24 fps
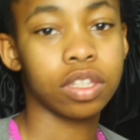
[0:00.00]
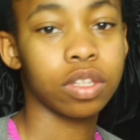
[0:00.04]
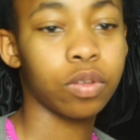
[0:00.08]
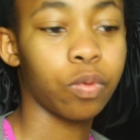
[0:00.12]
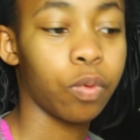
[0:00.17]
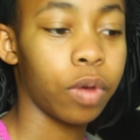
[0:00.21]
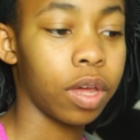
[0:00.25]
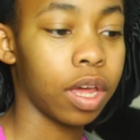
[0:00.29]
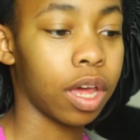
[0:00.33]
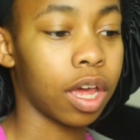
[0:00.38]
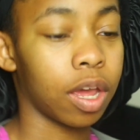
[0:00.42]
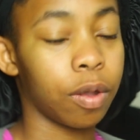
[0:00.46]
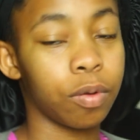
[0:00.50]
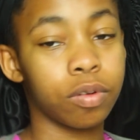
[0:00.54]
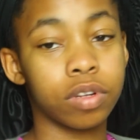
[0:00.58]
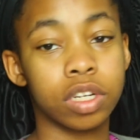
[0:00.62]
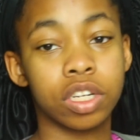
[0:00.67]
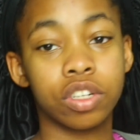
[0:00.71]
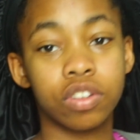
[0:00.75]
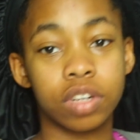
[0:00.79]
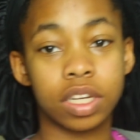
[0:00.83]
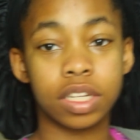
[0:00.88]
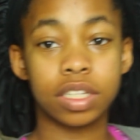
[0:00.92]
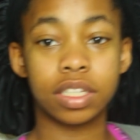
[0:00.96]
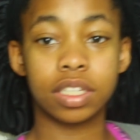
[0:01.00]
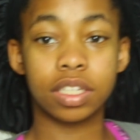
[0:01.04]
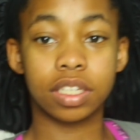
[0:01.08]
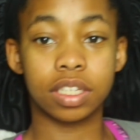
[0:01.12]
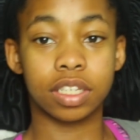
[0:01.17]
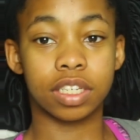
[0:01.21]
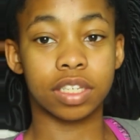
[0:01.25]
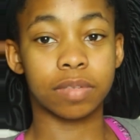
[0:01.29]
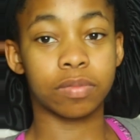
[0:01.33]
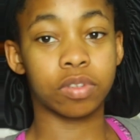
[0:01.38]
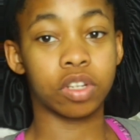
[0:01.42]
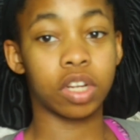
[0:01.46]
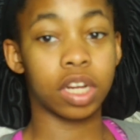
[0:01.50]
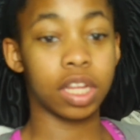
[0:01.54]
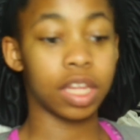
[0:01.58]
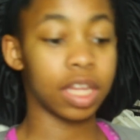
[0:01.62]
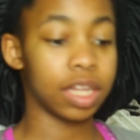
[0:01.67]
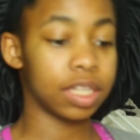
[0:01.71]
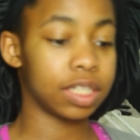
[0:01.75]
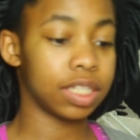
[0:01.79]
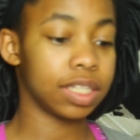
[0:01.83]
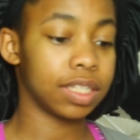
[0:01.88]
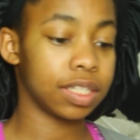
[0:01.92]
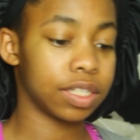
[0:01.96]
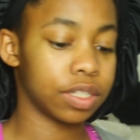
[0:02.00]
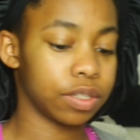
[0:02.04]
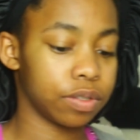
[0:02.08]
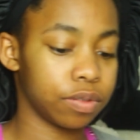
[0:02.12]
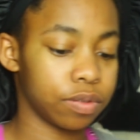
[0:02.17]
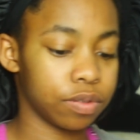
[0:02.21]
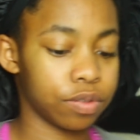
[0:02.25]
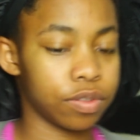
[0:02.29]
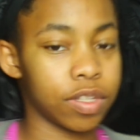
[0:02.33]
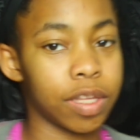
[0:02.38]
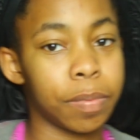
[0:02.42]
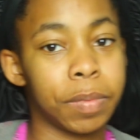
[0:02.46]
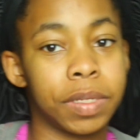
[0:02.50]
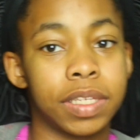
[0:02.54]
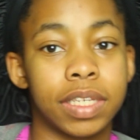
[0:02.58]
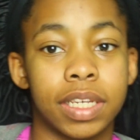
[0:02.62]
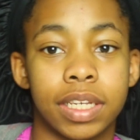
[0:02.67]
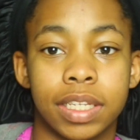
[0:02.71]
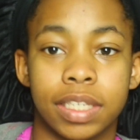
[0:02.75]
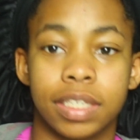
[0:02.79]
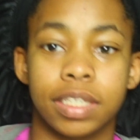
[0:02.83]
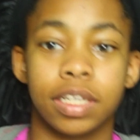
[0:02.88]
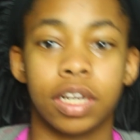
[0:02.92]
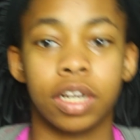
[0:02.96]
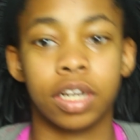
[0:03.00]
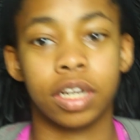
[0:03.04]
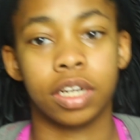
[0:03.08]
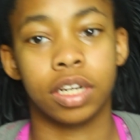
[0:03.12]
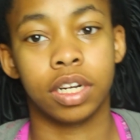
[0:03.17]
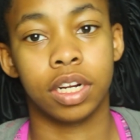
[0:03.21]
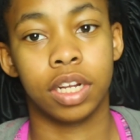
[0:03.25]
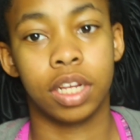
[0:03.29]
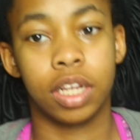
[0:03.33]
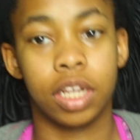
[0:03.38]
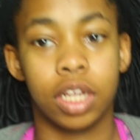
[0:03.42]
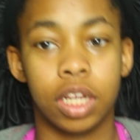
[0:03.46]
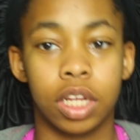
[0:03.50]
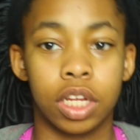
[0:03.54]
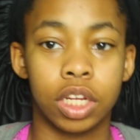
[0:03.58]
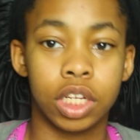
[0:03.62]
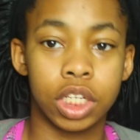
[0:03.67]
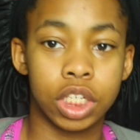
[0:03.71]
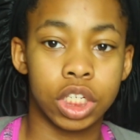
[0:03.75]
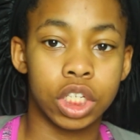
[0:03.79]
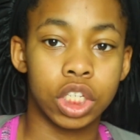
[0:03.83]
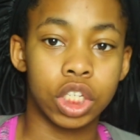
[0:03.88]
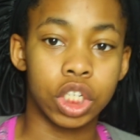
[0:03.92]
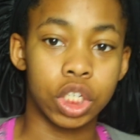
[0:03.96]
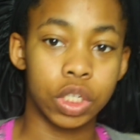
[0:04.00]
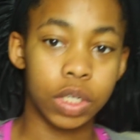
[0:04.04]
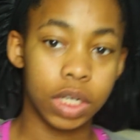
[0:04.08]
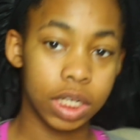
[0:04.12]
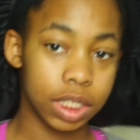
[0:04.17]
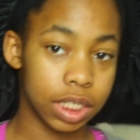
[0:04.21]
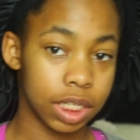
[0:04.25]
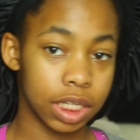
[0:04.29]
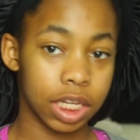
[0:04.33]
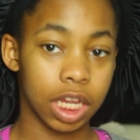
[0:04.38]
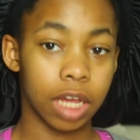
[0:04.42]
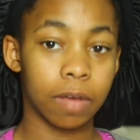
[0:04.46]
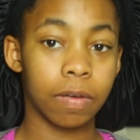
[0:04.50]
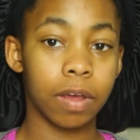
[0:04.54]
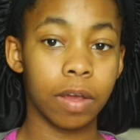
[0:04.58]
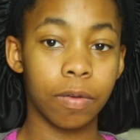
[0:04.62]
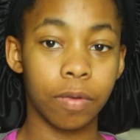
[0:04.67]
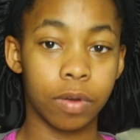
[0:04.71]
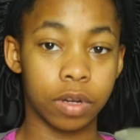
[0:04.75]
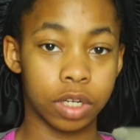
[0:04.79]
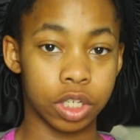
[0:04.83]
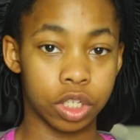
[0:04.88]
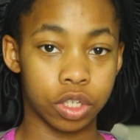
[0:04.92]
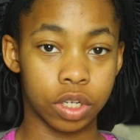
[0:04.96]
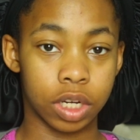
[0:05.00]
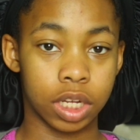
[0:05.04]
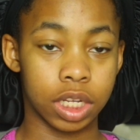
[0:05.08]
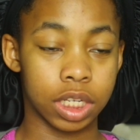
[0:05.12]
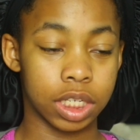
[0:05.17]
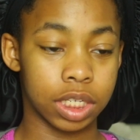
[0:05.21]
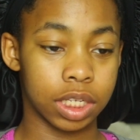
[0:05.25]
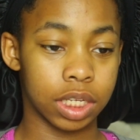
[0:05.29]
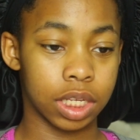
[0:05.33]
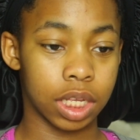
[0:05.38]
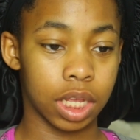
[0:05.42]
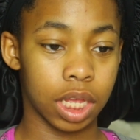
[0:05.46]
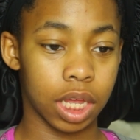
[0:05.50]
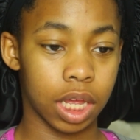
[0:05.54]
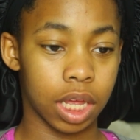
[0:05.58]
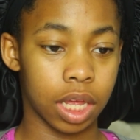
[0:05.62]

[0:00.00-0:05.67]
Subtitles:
the way I want to dress, because I'm turning 18 soon, so that means I can start dressing how I want to dress.